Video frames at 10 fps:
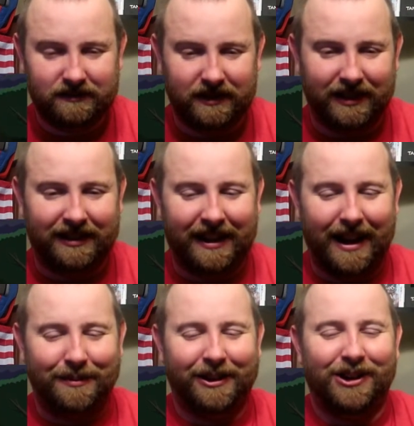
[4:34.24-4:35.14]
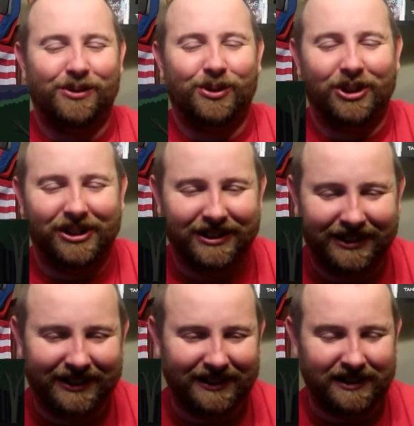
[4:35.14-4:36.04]
Just cabin in the
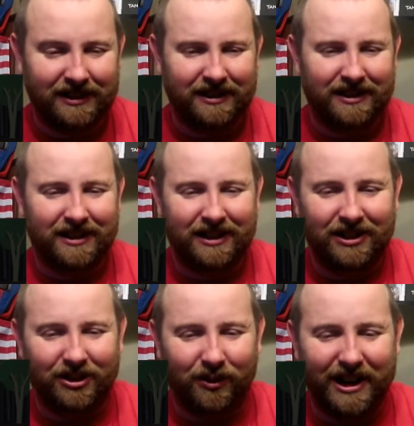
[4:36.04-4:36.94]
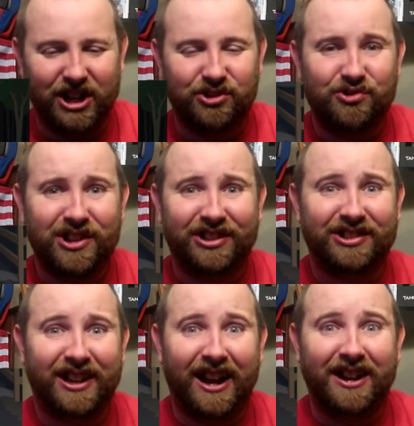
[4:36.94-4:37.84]
woods. Why did you just
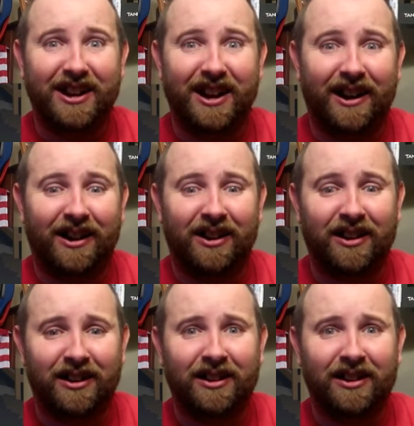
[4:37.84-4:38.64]
stand there?